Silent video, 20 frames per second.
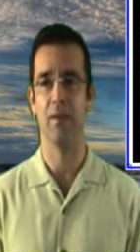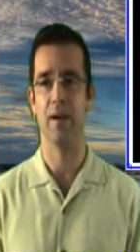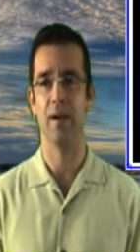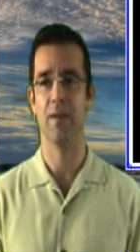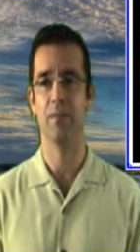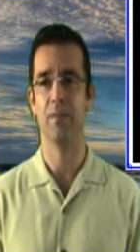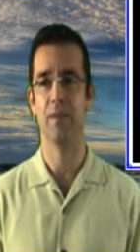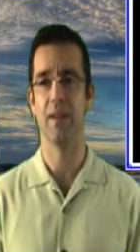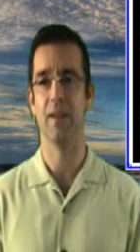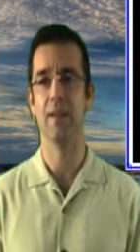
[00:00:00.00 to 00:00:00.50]

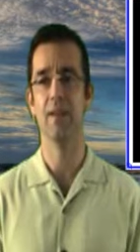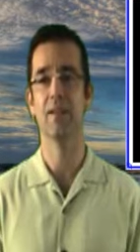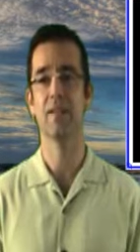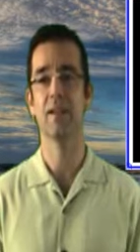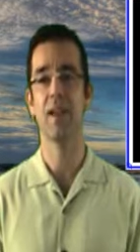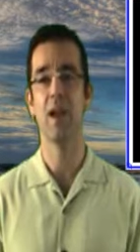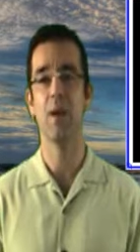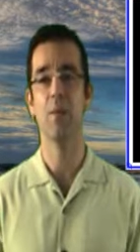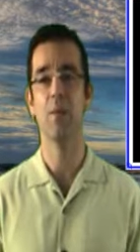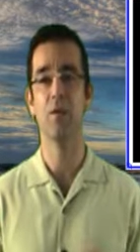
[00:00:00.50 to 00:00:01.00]
Right? But then the
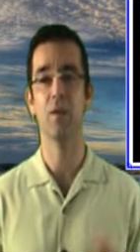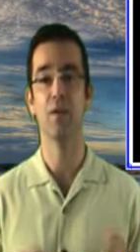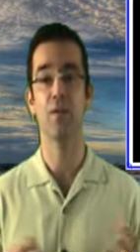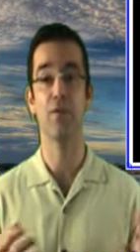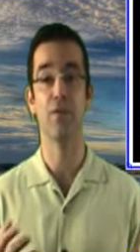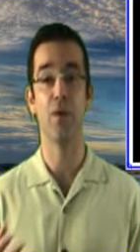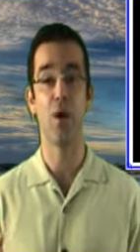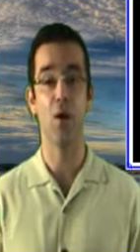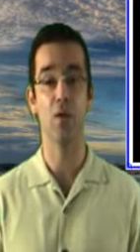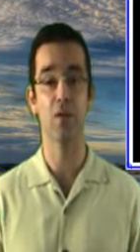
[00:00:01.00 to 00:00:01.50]
scammer
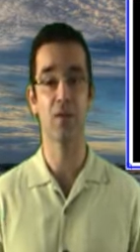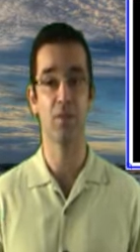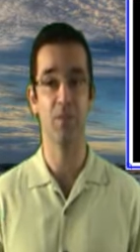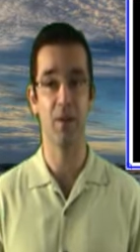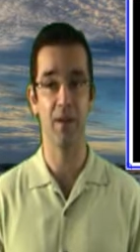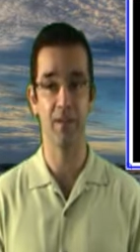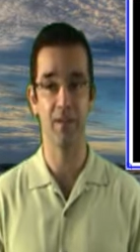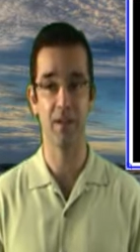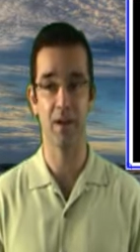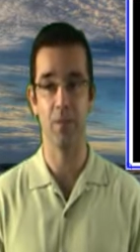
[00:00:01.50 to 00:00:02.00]
defaults,
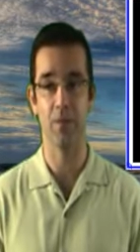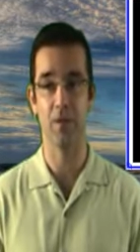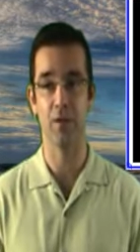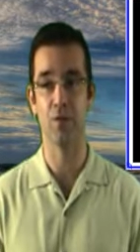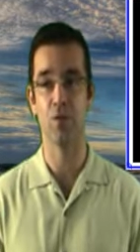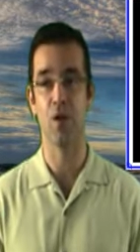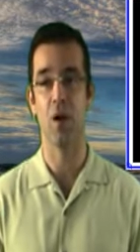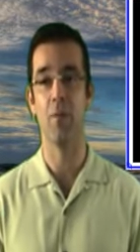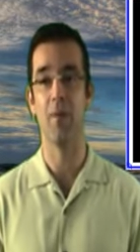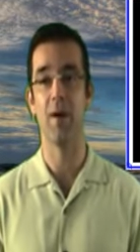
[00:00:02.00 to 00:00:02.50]
messing up the
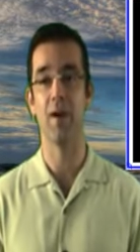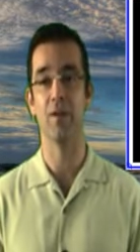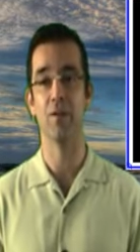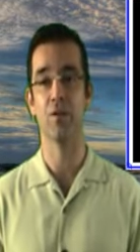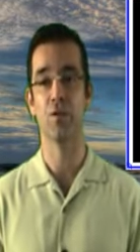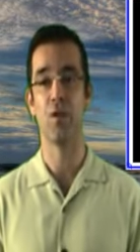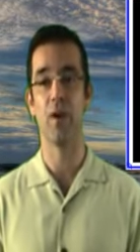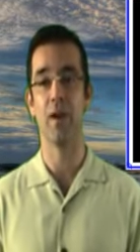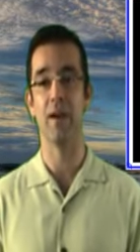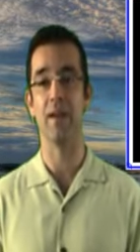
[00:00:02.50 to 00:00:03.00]
straw
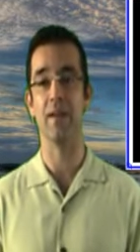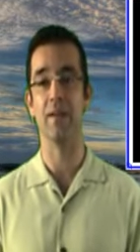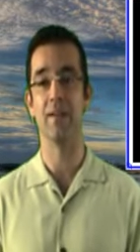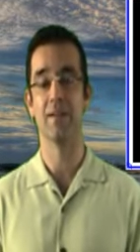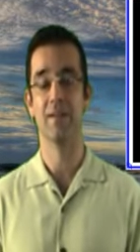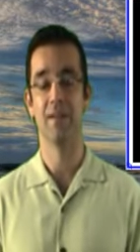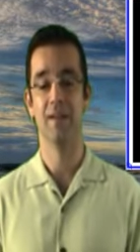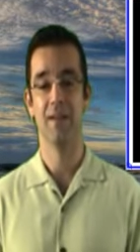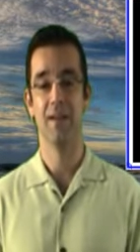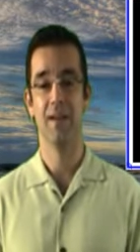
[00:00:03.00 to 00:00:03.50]
buyer's credit.
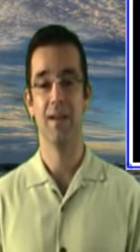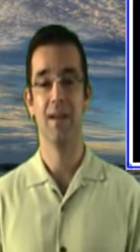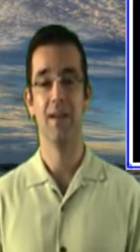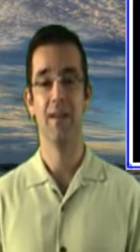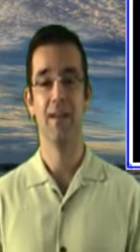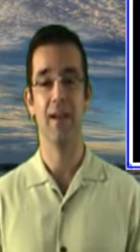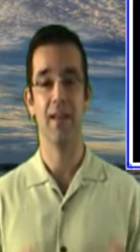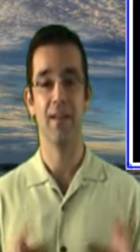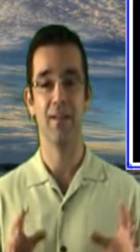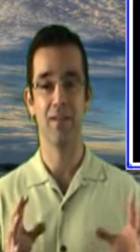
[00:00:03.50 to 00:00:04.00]

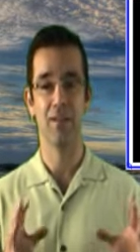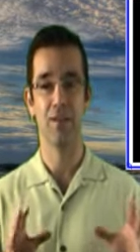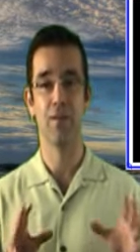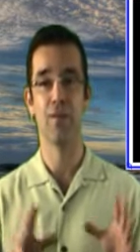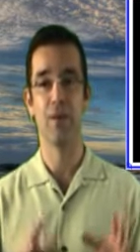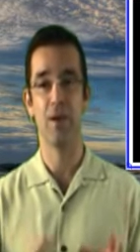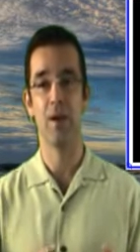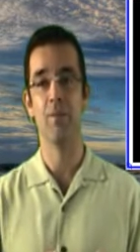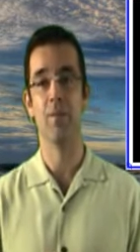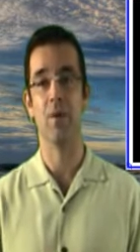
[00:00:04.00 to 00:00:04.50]
Now, this is the
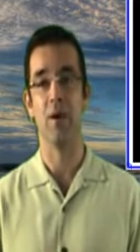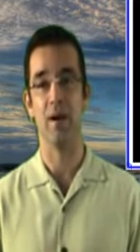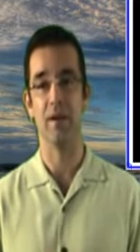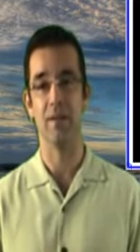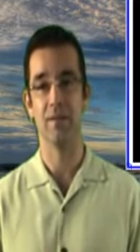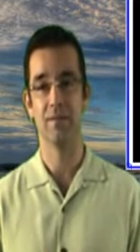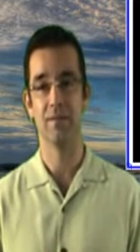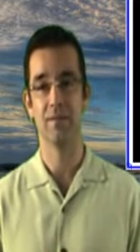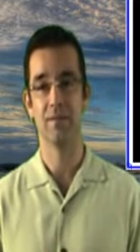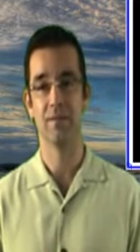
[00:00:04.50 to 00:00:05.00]
funny
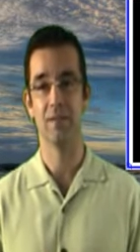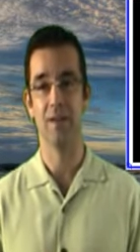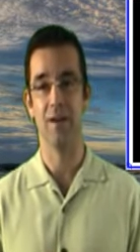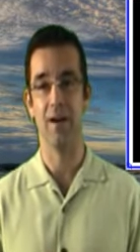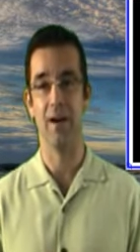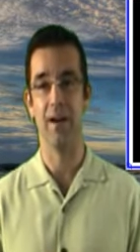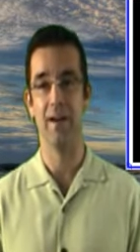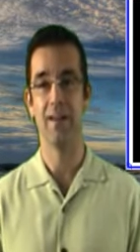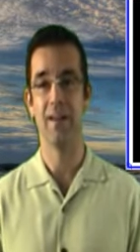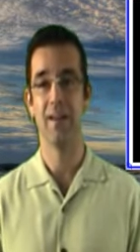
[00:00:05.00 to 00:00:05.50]
part.
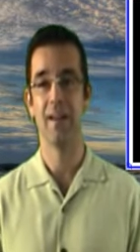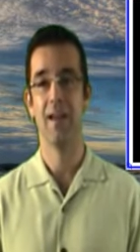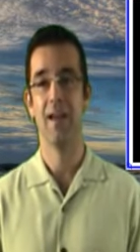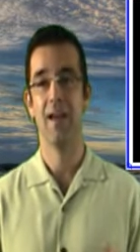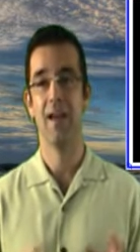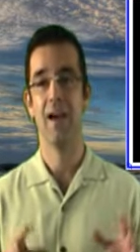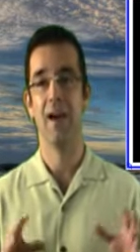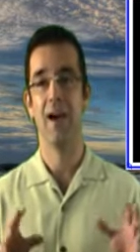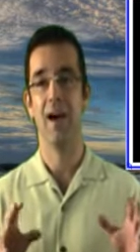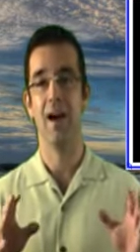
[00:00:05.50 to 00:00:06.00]
All right.
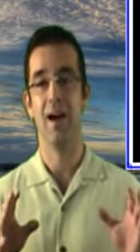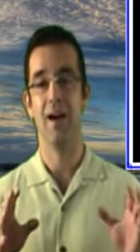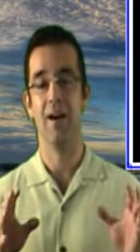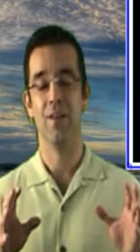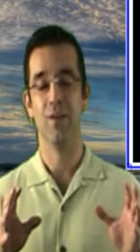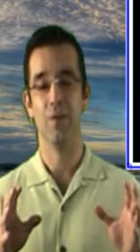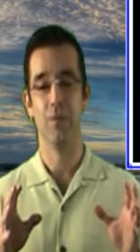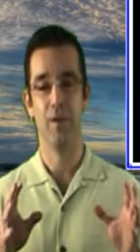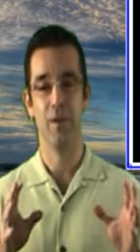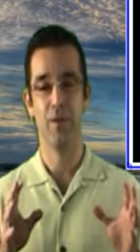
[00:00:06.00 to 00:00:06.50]

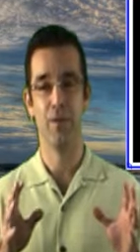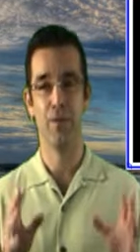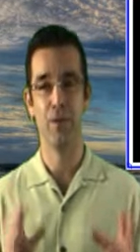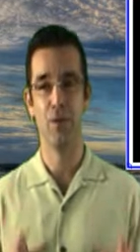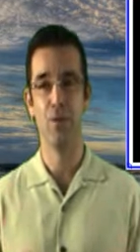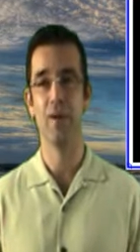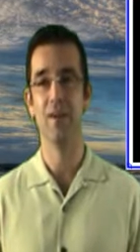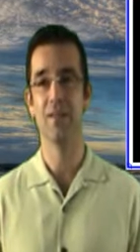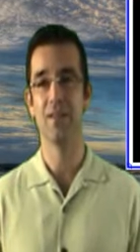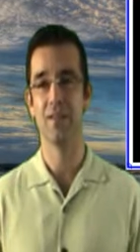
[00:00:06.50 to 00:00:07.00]
There have been a
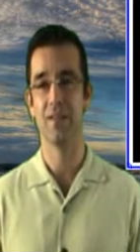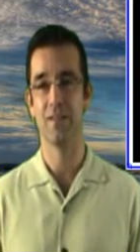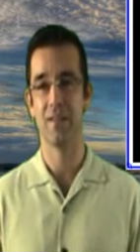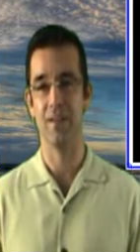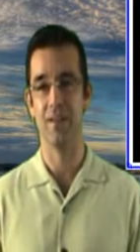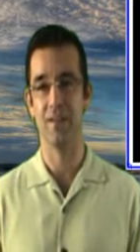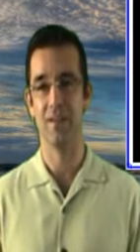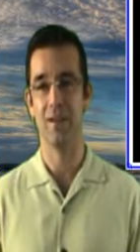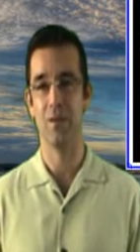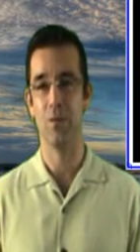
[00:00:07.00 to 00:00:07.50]
few
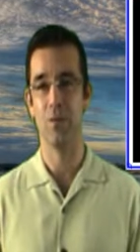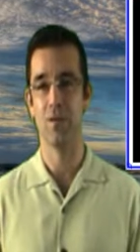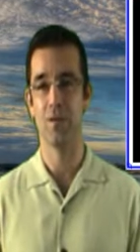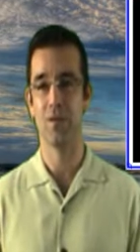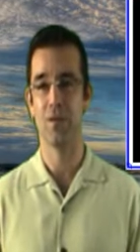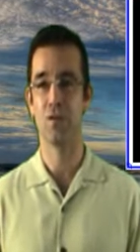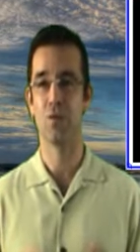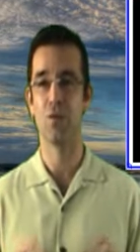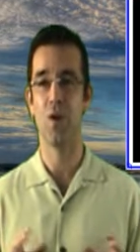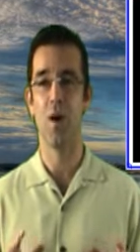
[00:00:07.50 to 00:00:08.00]
instances in which
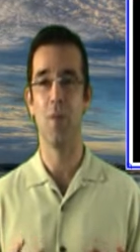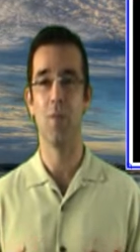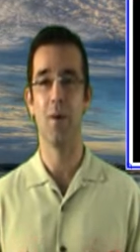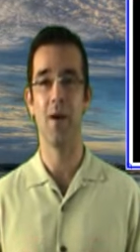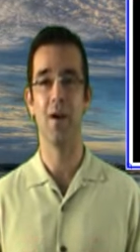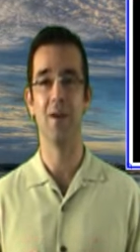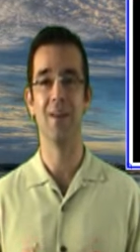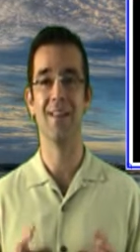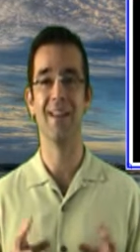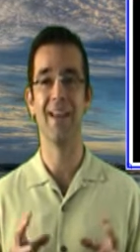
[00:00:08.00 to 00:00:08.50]
a straw
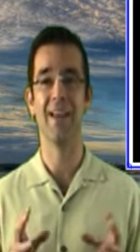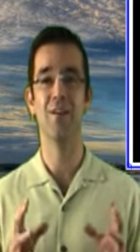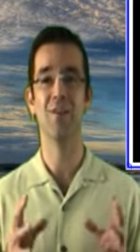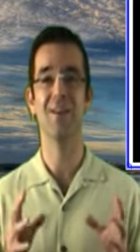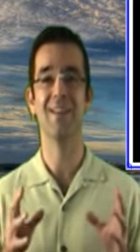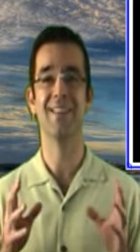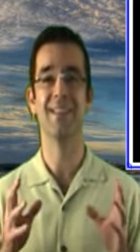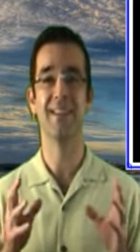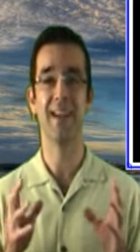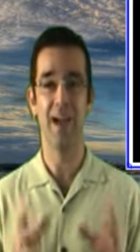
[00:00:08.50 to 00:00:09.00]
buyer
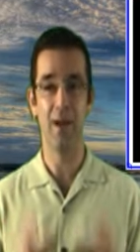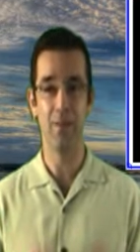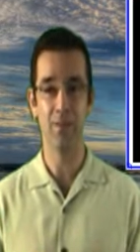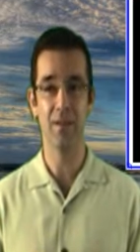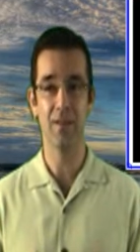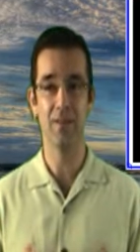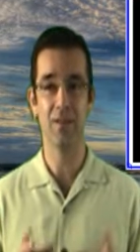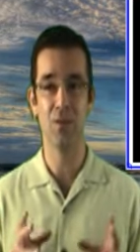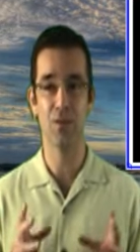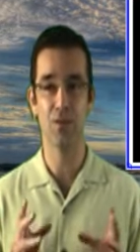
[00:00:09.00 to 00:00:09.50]
later
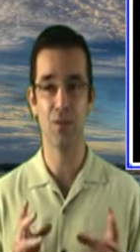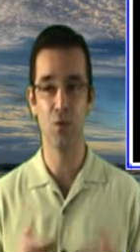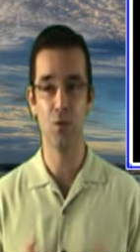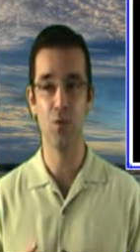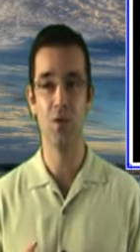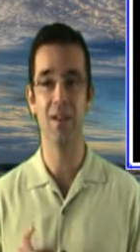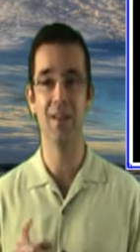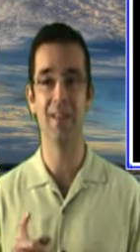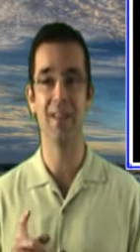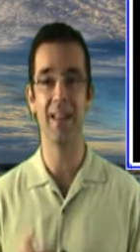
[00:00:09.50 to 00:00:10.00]
attempted to
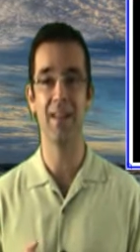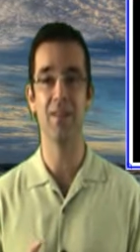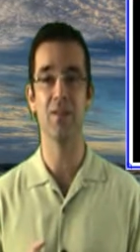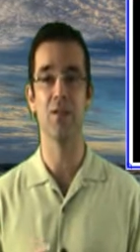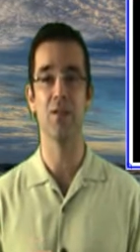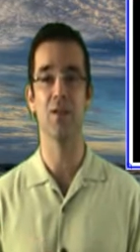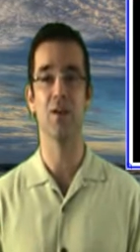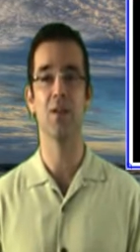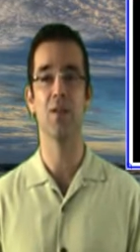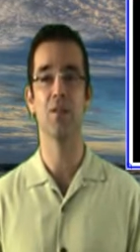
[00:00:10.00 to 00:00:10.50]
sue the
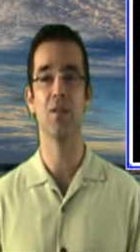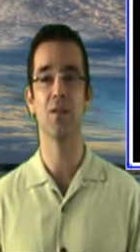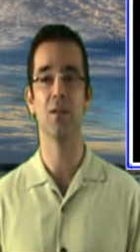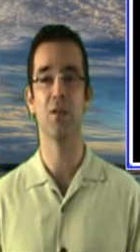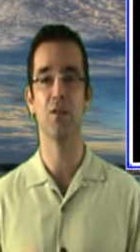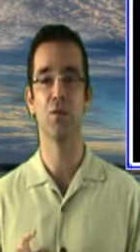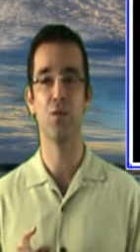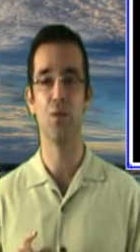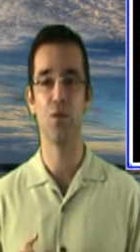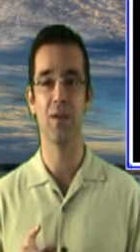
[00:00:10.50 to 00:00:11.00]
lender under
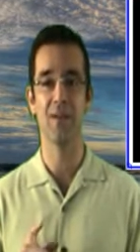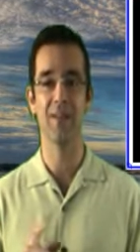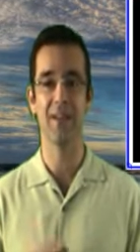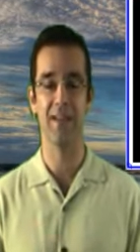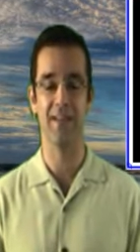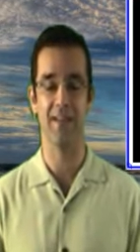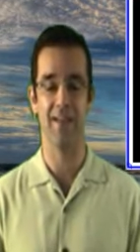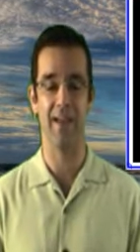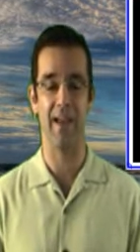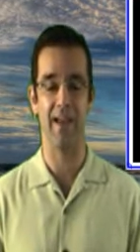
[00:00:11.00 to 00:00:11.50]
the Truth in
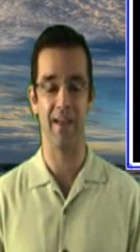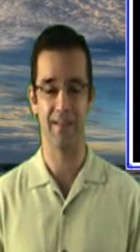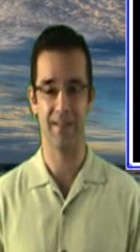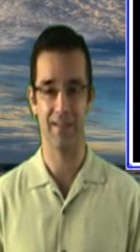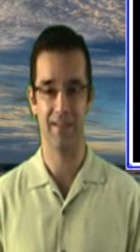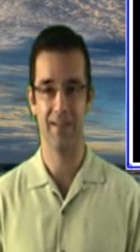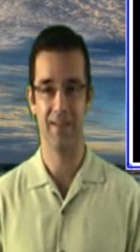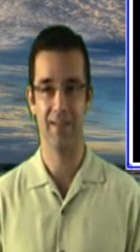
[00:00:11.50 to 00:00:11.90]
Lending Act.